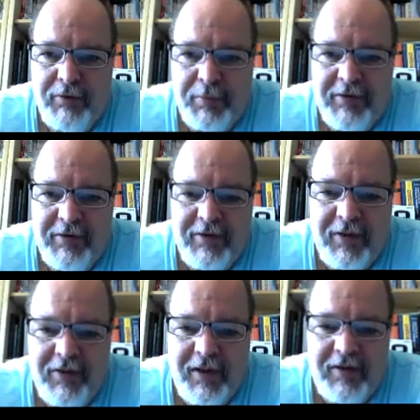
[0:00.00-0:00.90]
species,
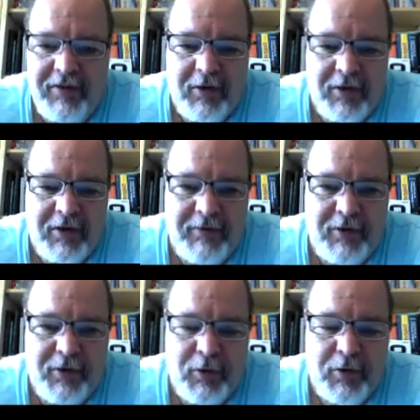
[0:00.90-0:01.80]
say things that only live on
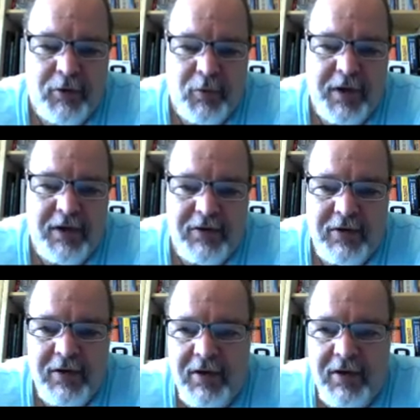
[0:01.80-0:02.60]
the order of weeks,